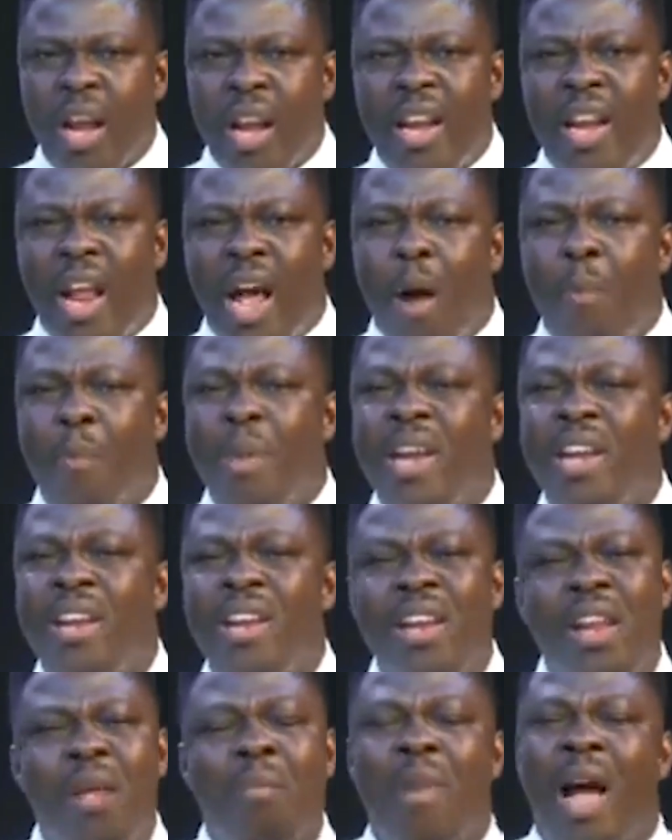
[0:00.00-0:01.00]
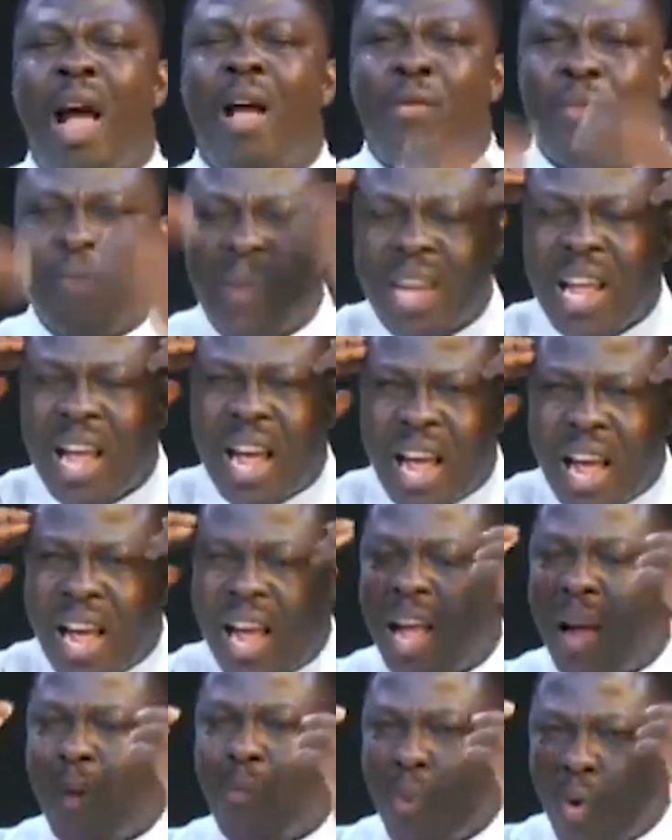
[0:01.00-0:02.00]
Now, minim adria
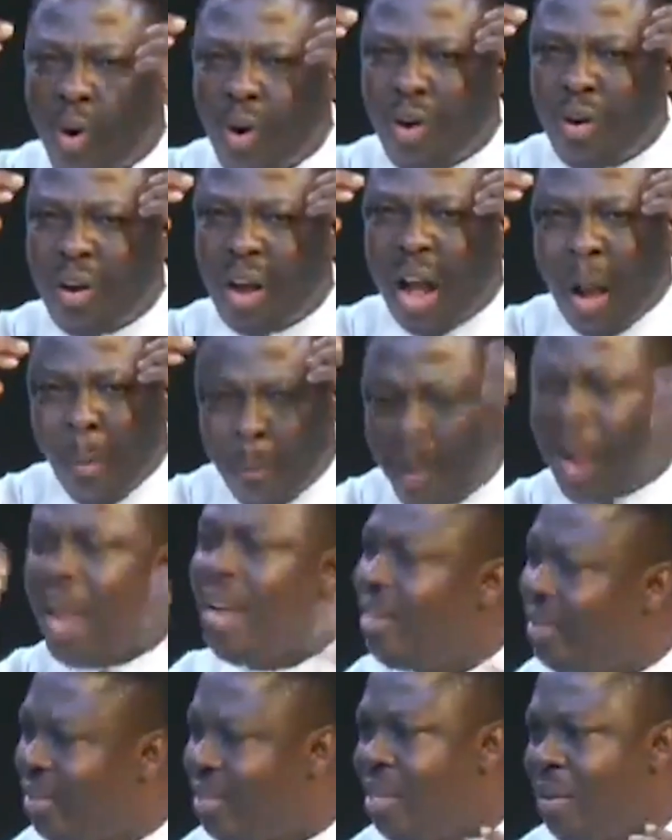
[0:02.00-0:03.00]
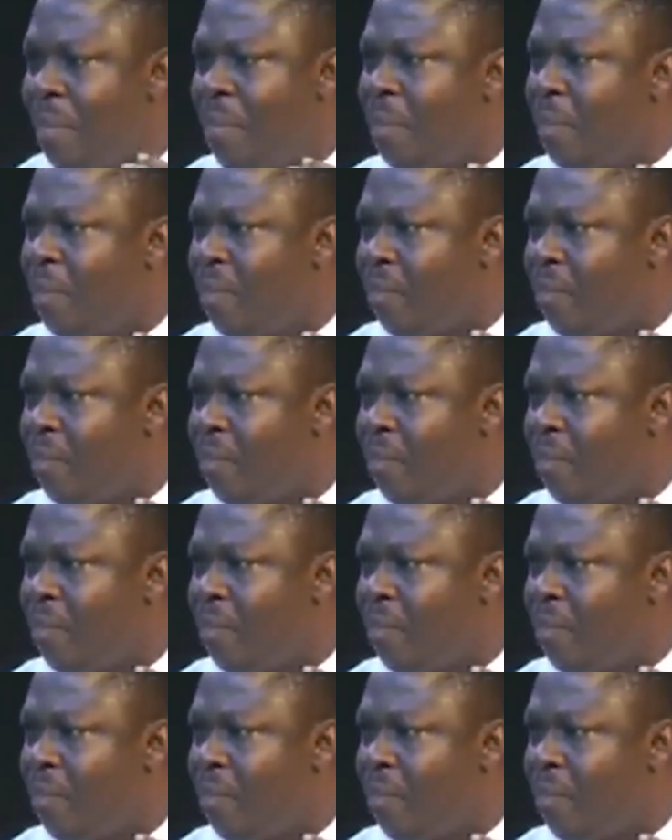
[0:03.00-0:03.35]
ewo abaitrim.